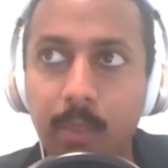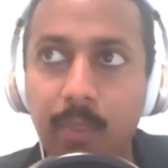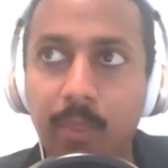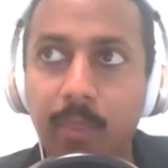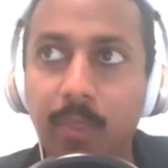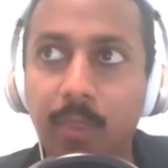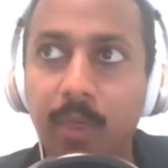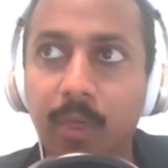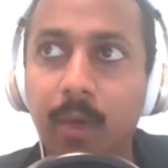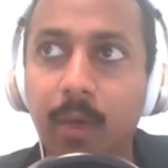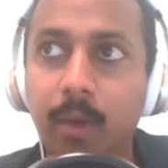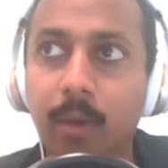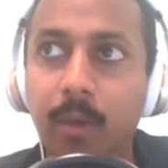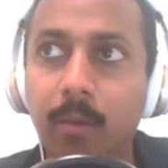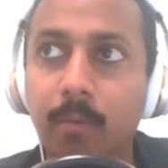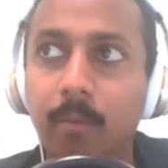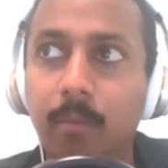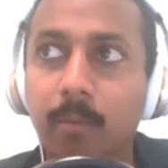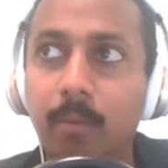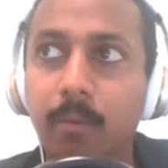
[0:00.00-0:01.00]

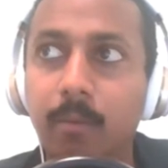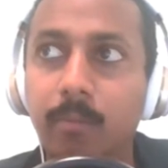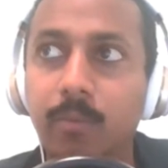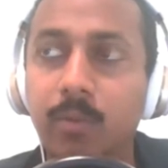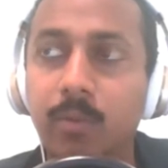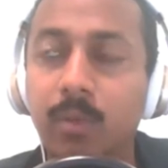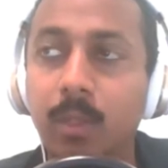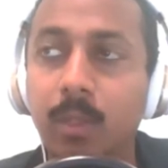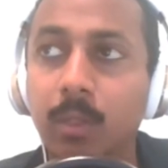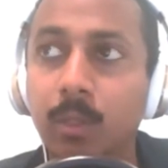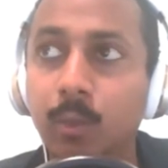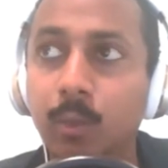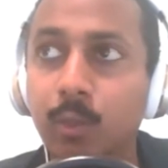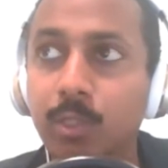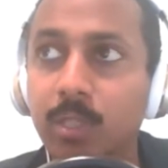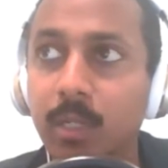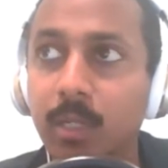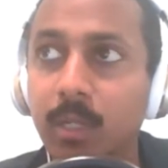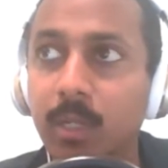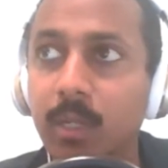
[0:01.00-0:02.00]
The
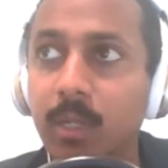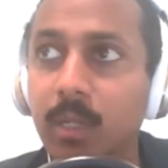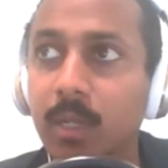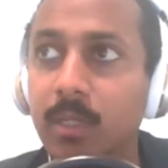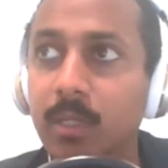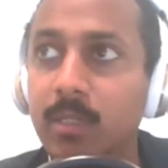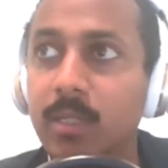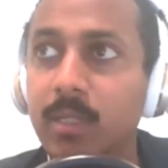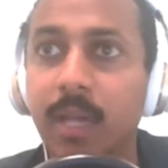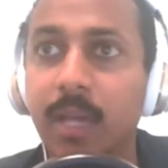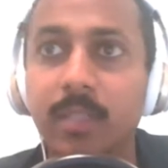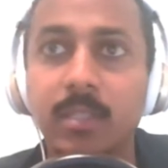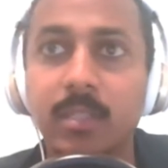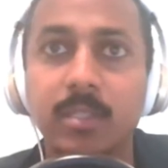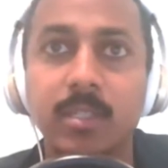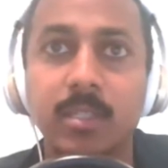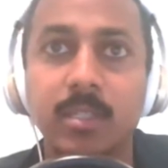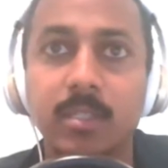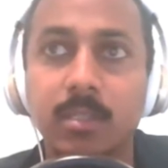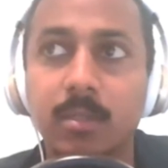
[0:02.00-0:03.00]
solution is not to
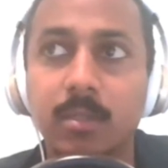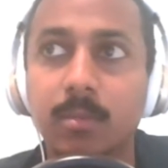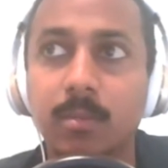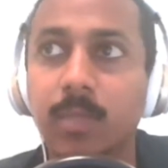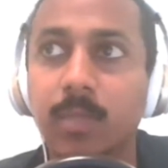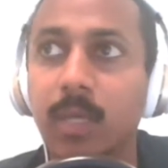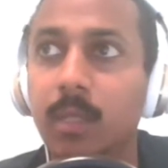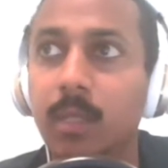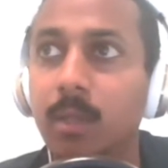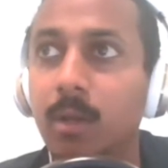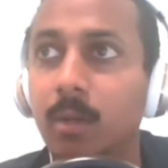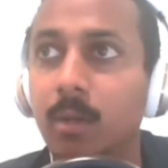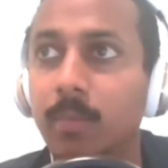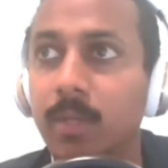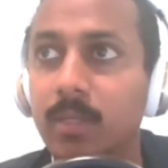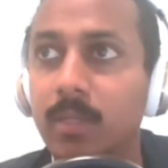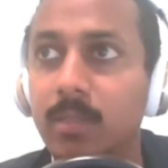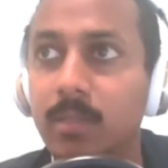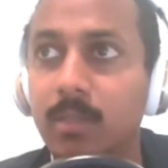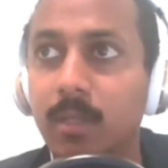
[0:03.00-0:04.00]
just be
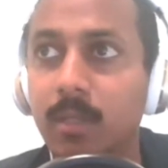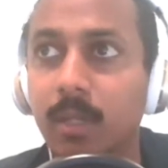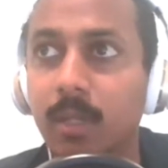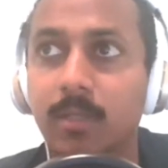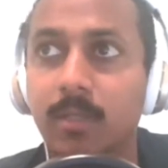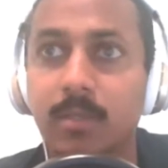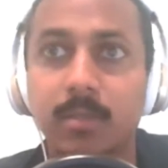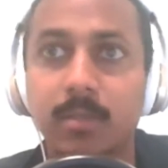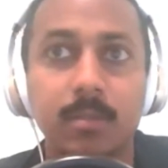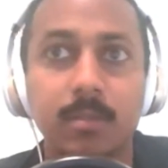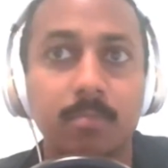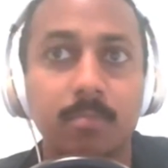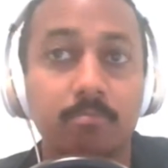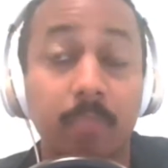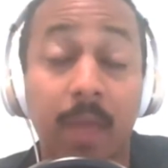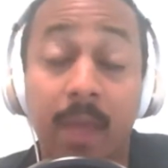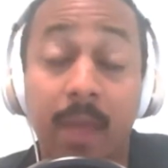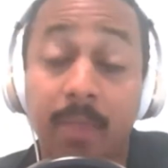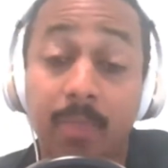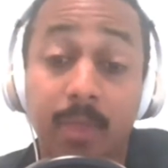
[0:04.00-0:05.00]
alarmist, it's
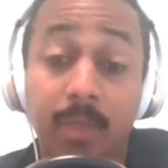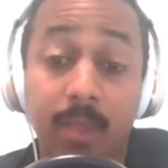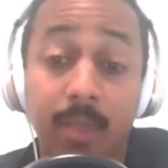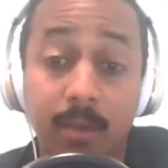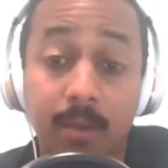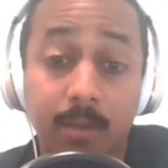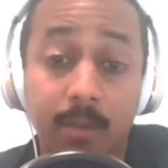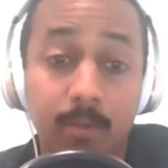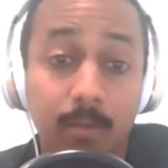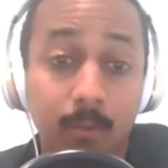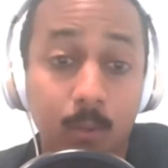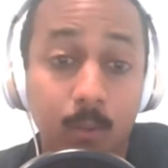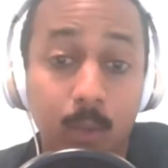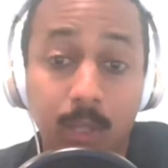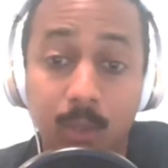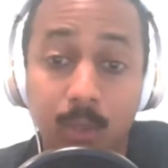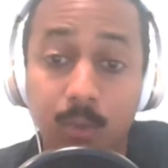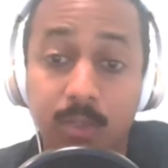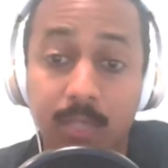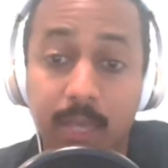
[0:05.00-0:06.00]
I think,
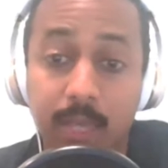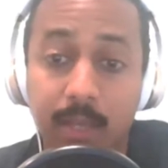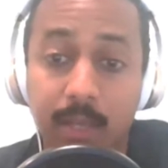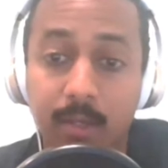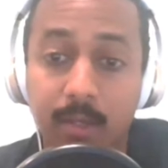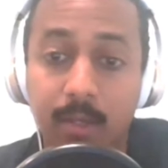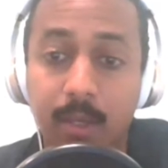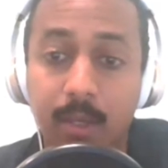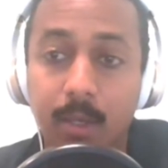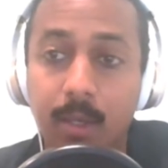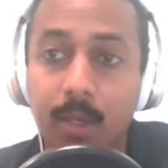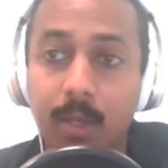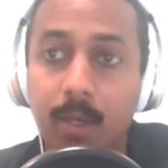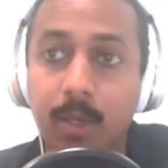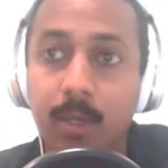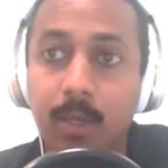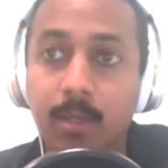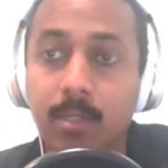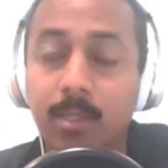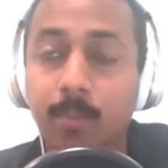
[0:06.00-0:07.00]
what you said
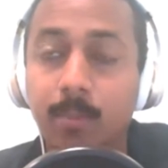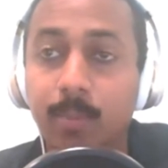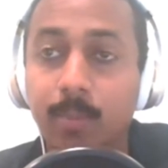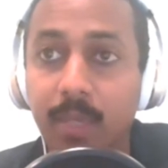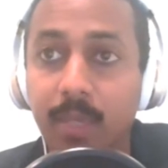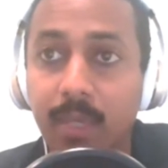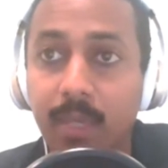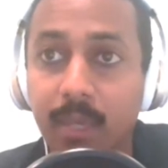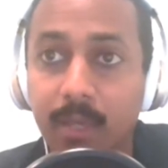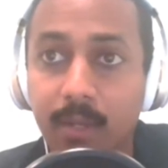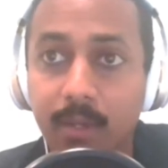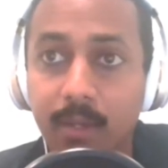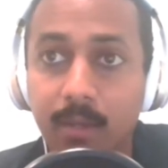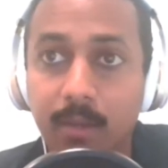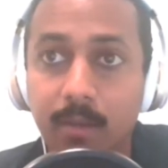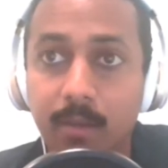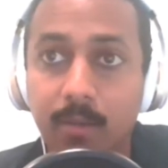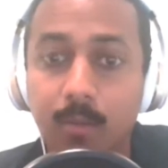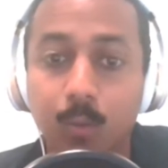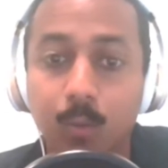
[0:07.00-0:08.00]
to
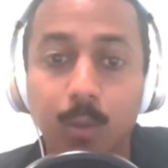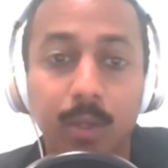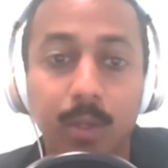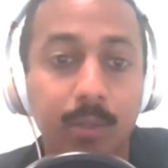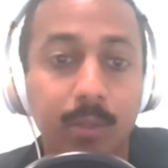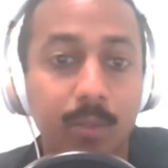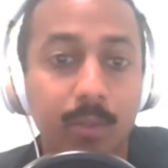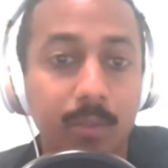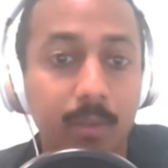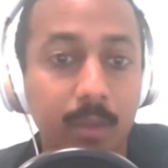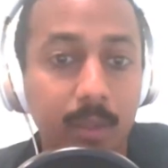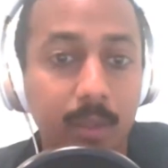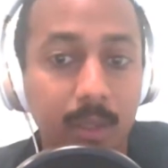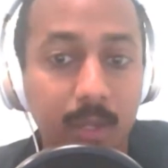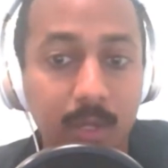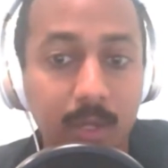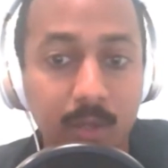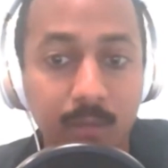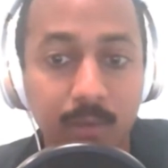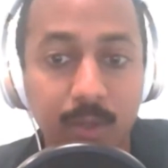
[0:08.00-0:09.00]
begin with
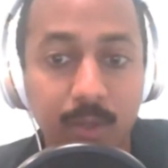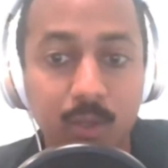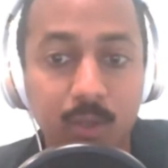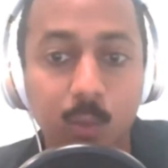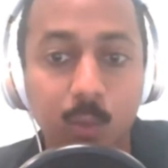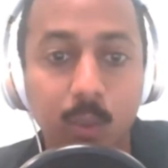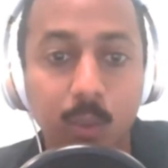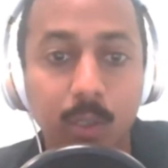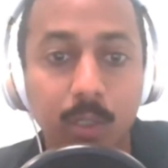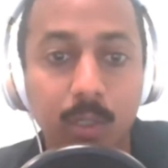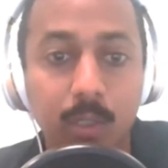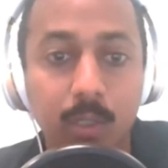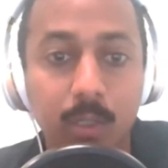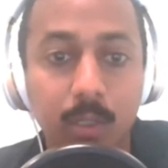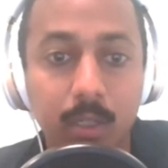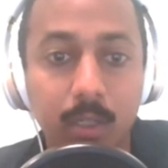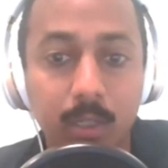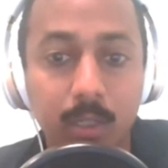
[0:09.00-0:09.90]
individual